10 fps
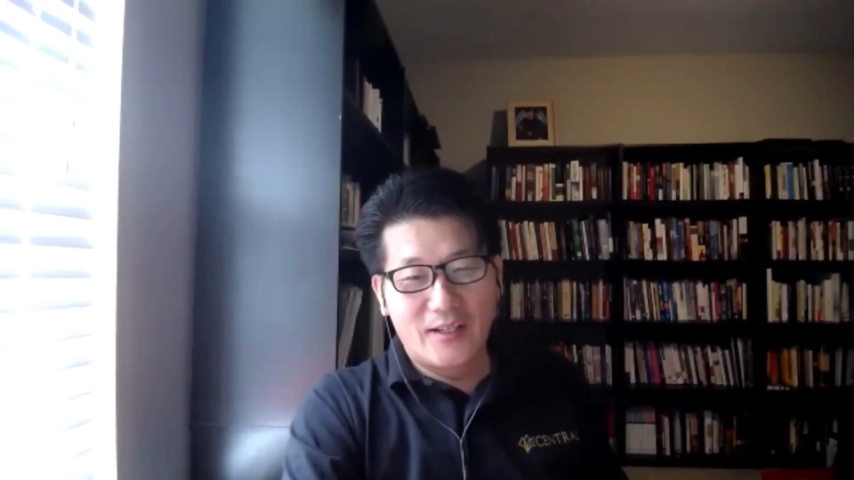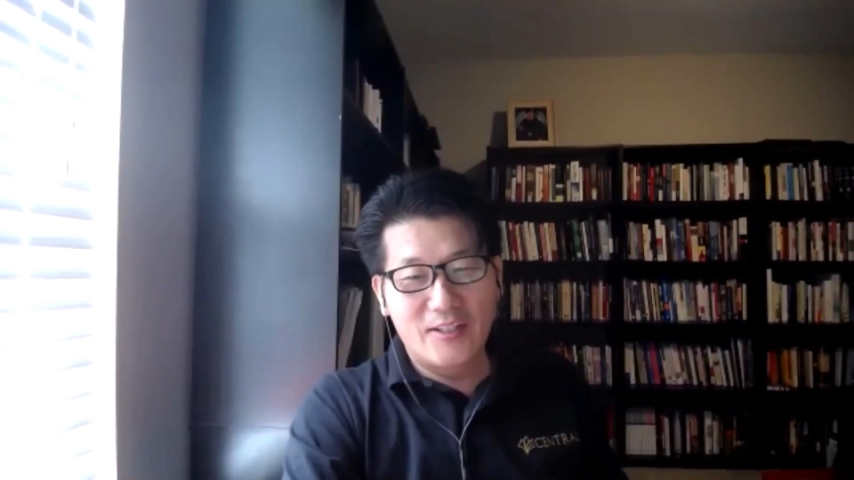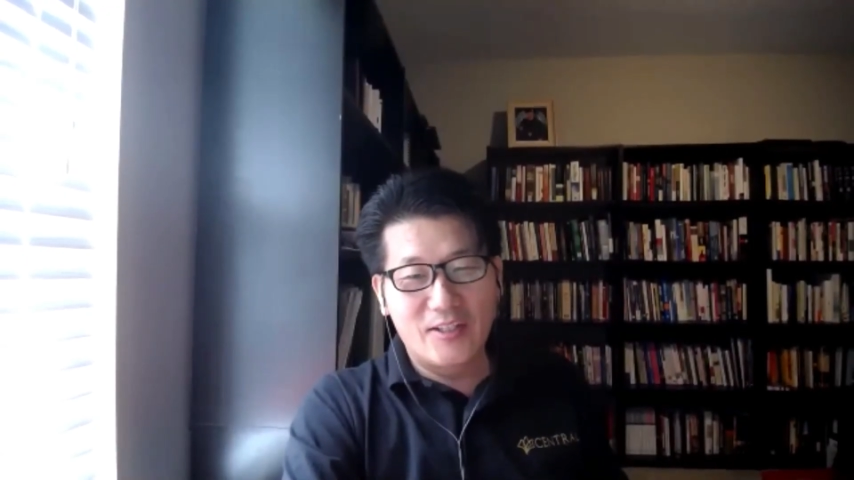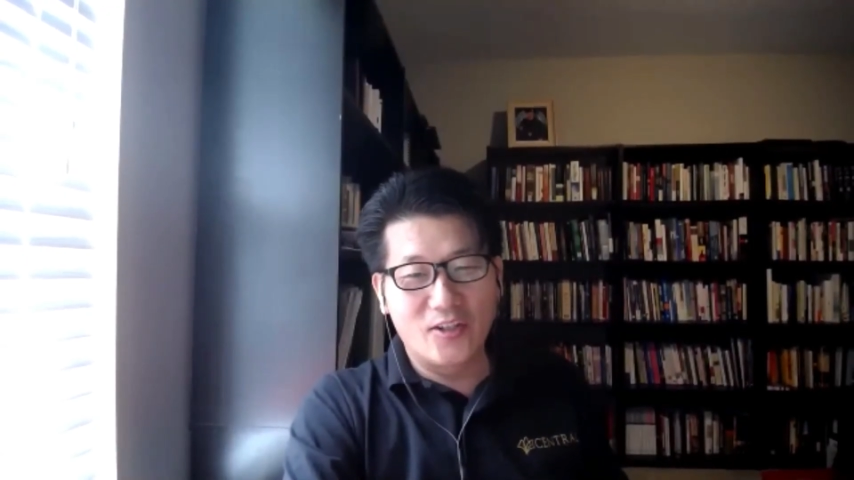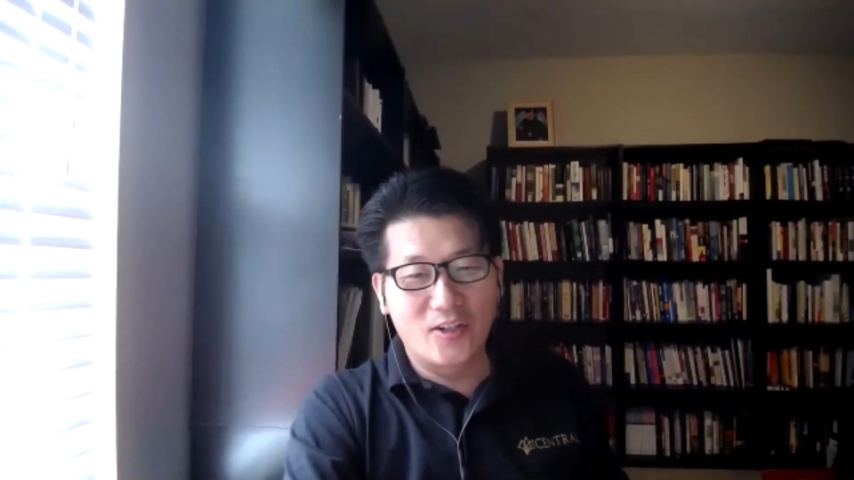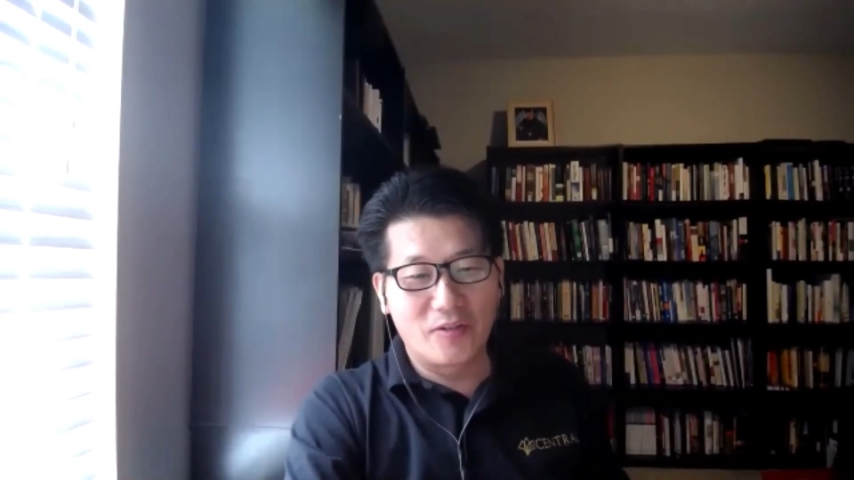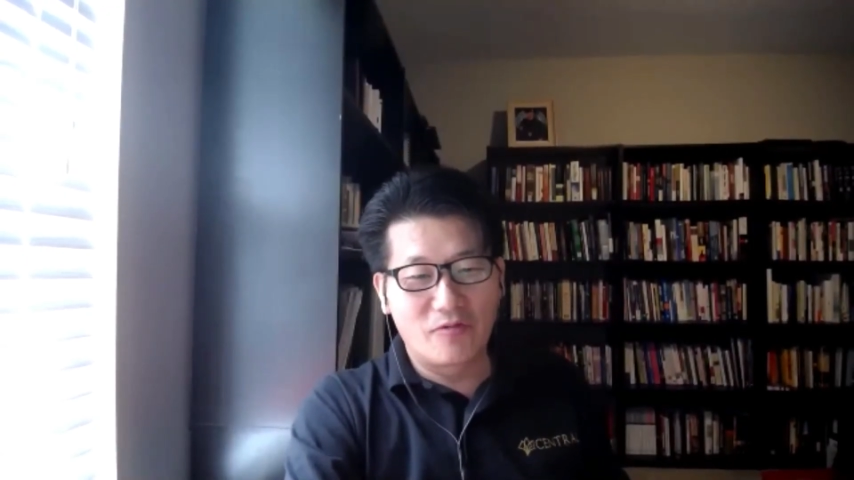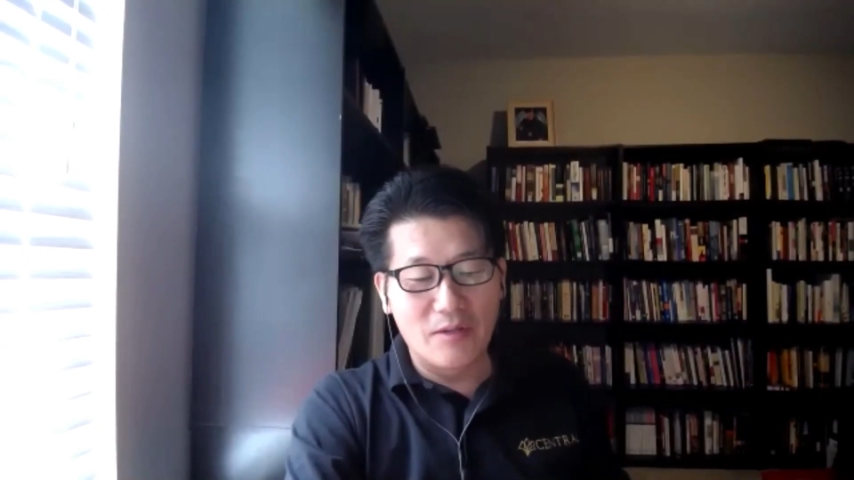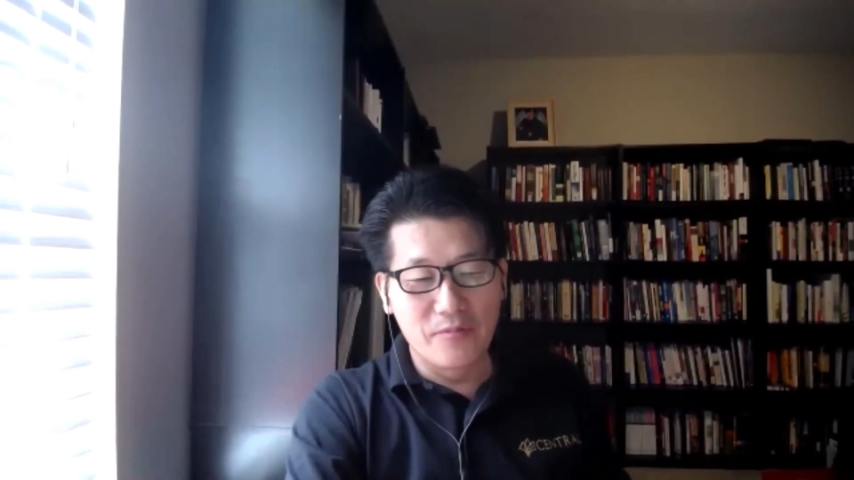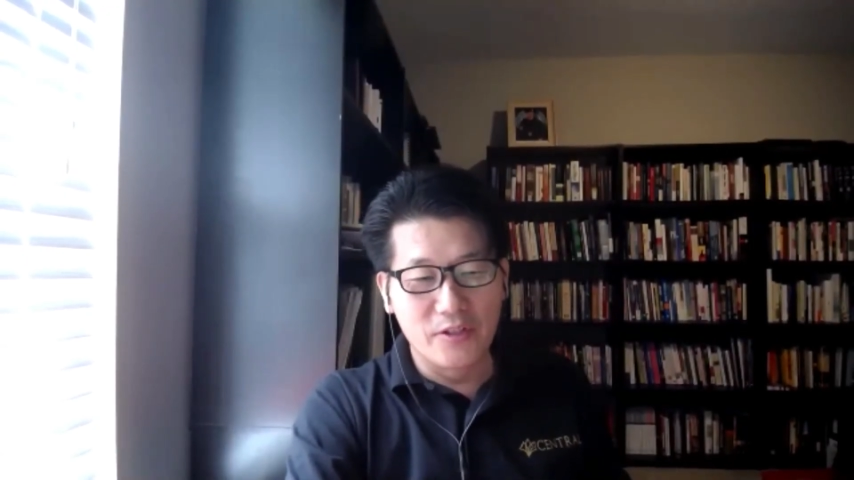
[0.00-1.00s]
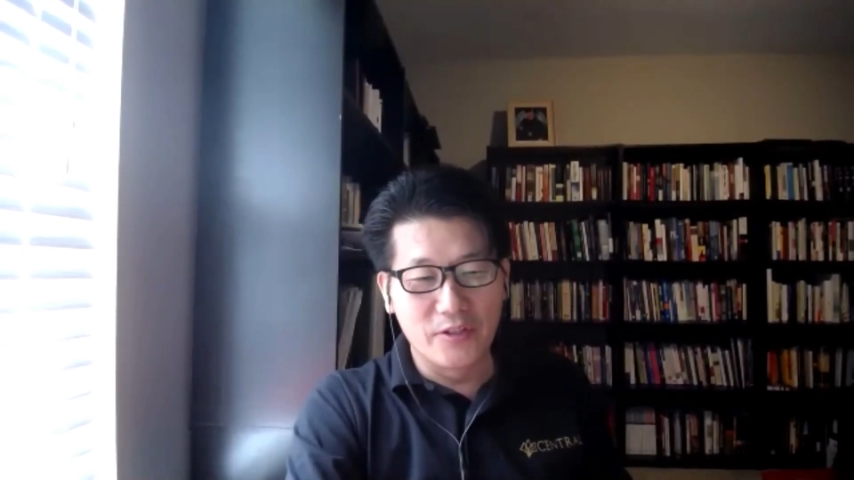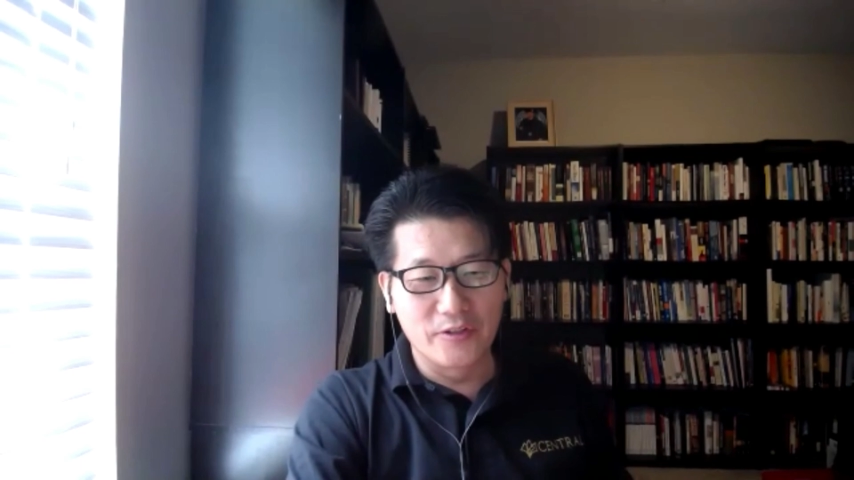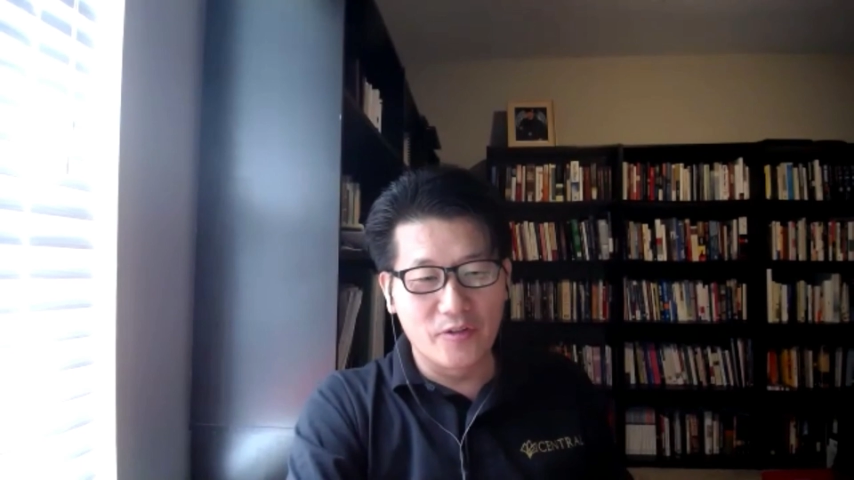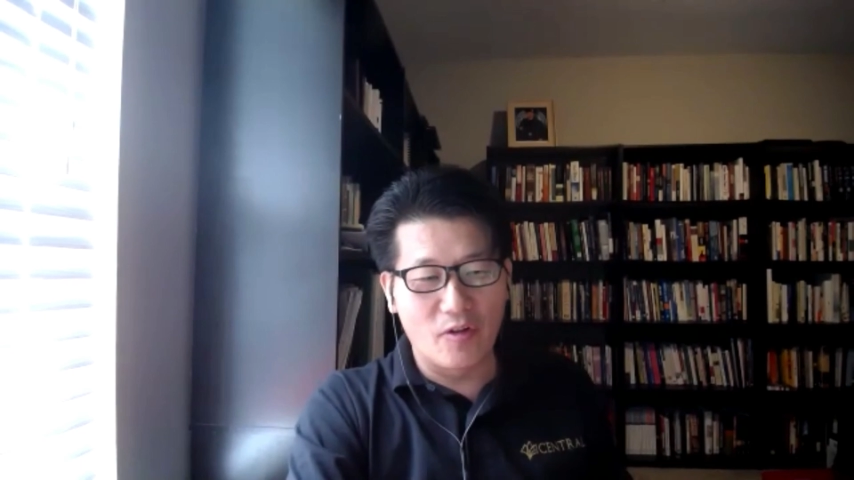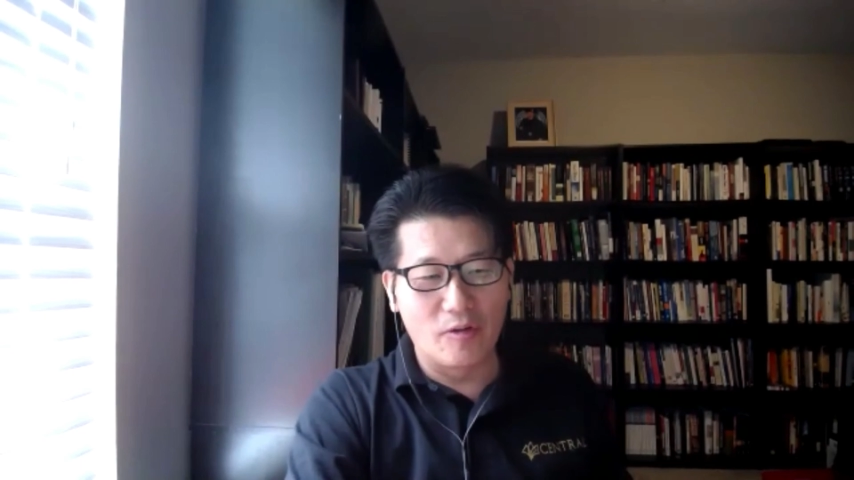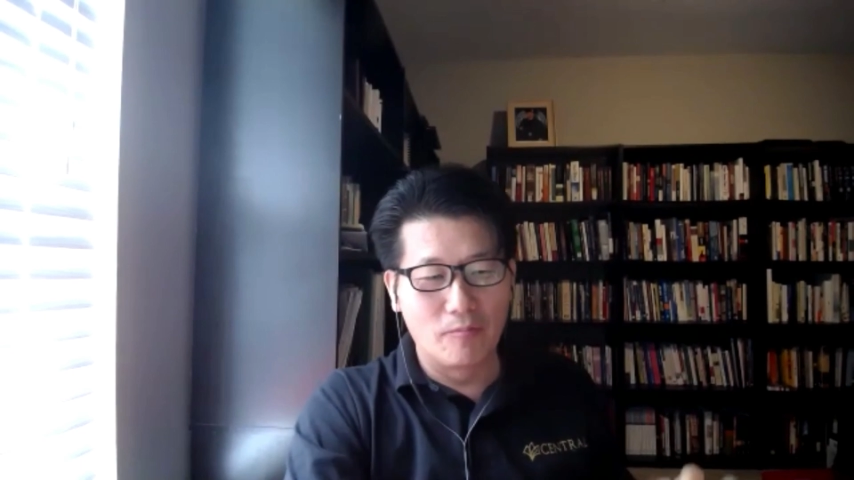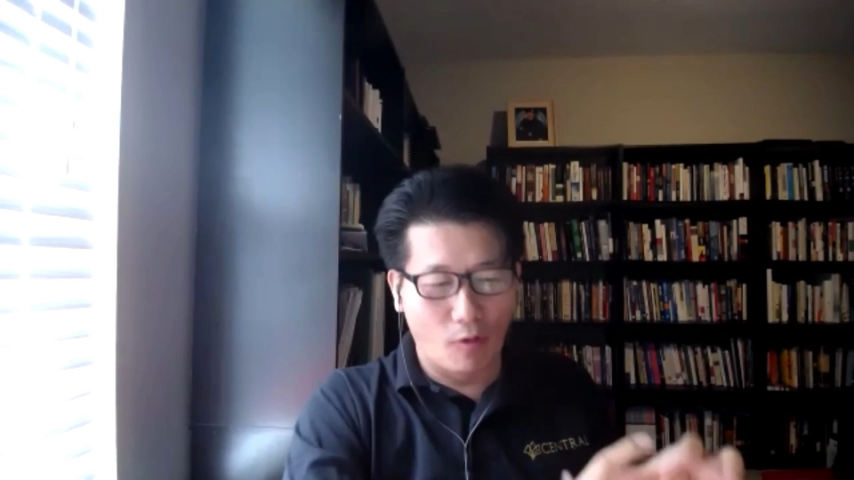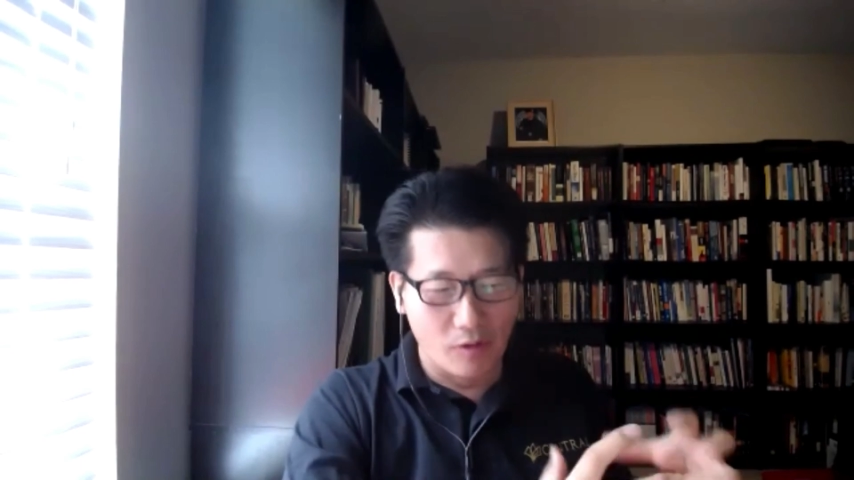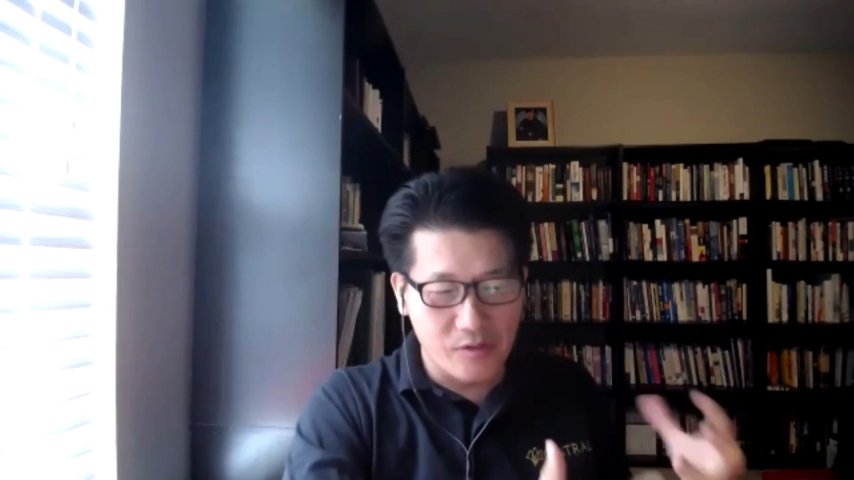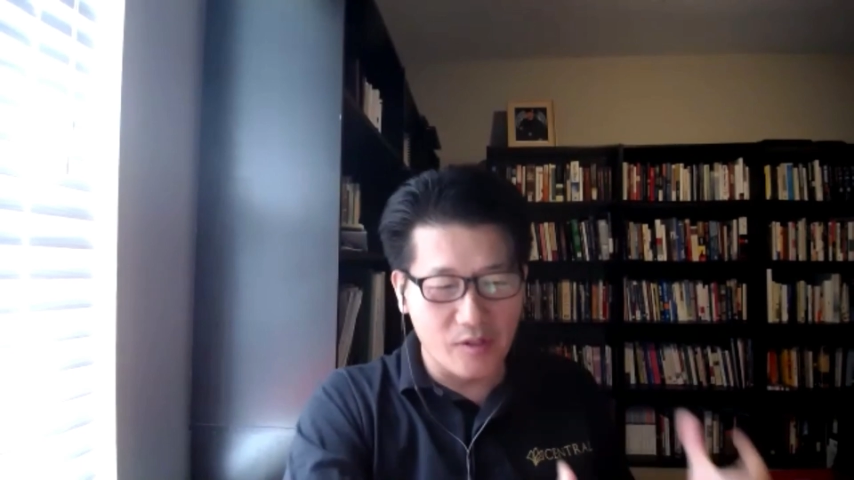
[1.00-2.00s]
hear from you the
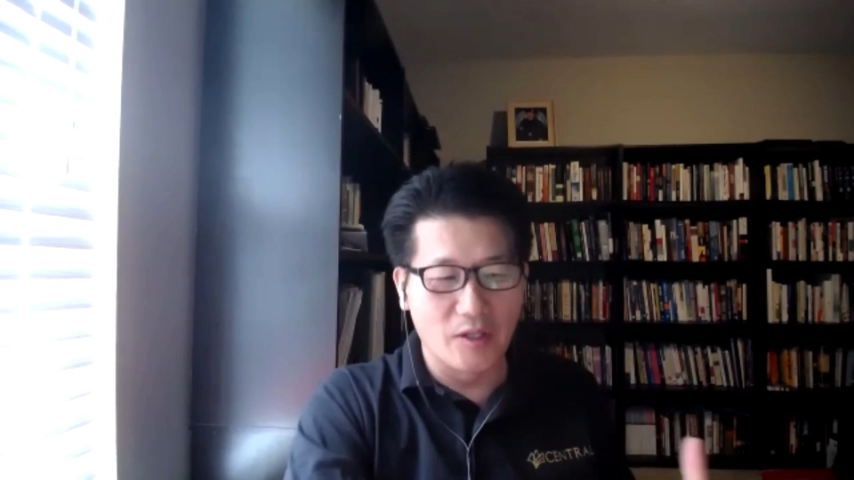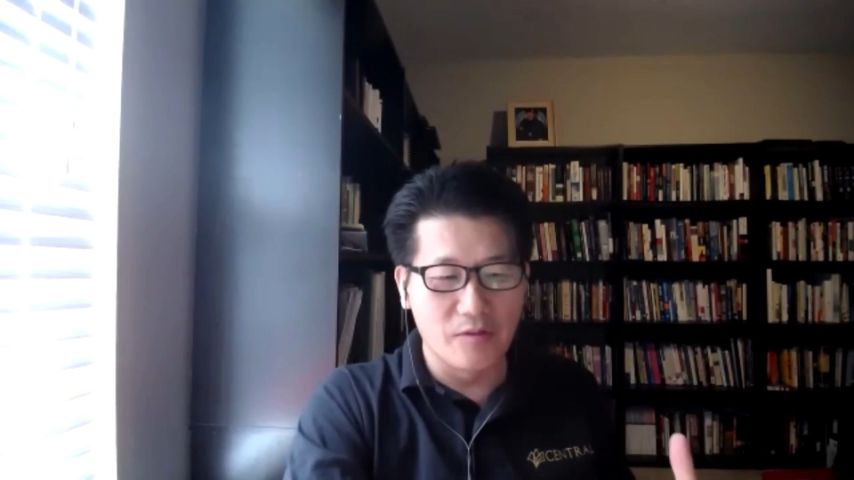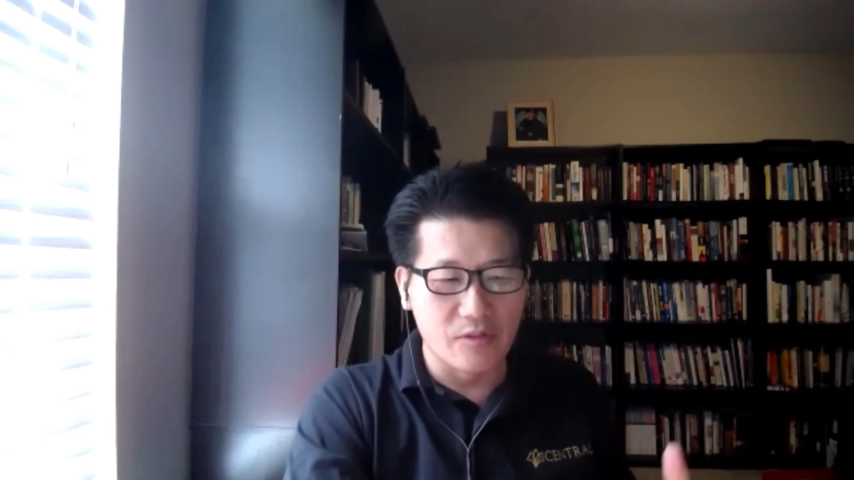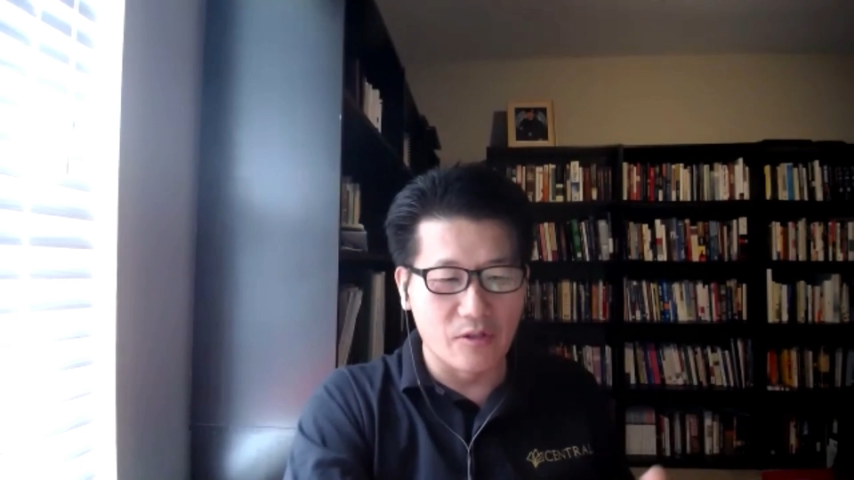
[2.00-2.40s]
importance of,